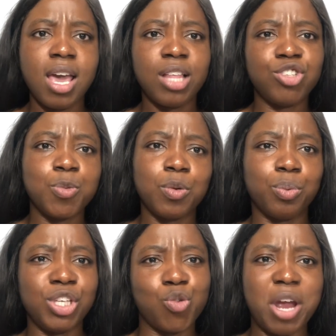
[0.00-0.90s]
this will be
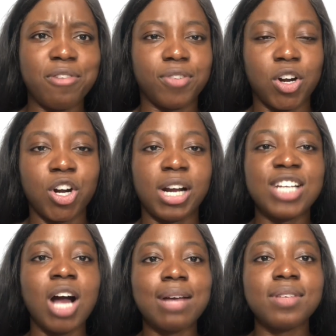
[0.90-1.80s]
really great for her.
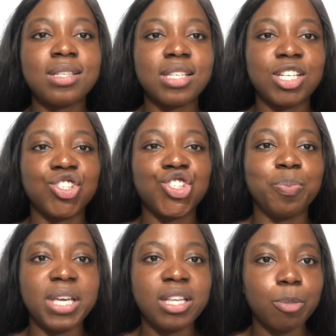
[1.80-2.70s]
And obviously, she,
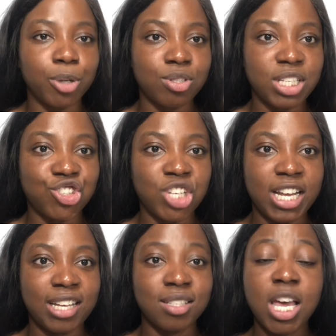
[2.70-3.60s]
being the person that she
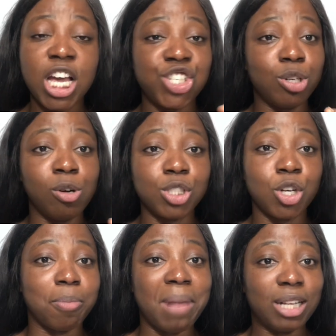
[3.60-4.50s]
is, she don't hold
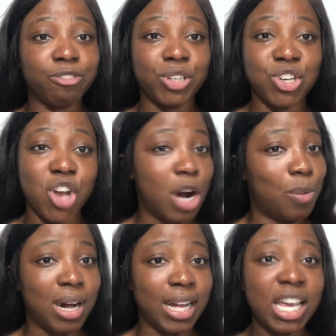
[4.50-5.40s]
her mouth for no
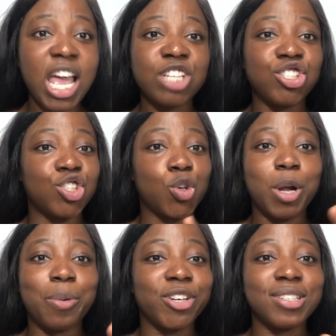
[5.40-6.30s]
one. She's quick
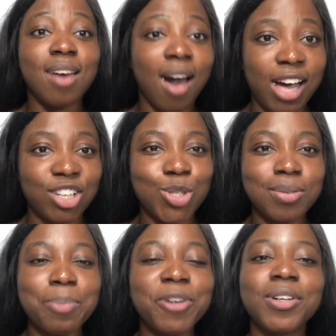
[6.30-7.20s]
with her tongue. She was
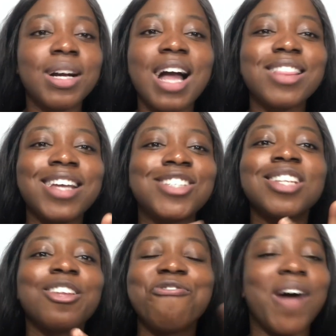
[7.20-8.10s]
like, motherfucker, I, like, shut
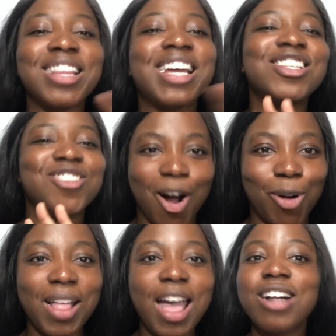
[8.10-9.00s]
the fuck. Like,
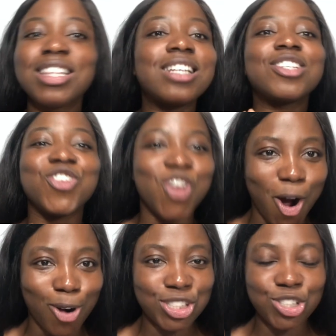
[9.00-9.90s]
no. Like,
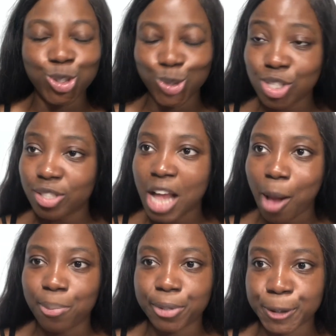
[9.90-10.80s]
no. She loses her
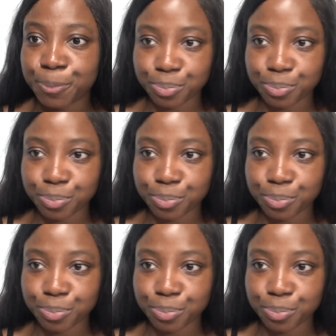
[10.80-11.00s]
temper.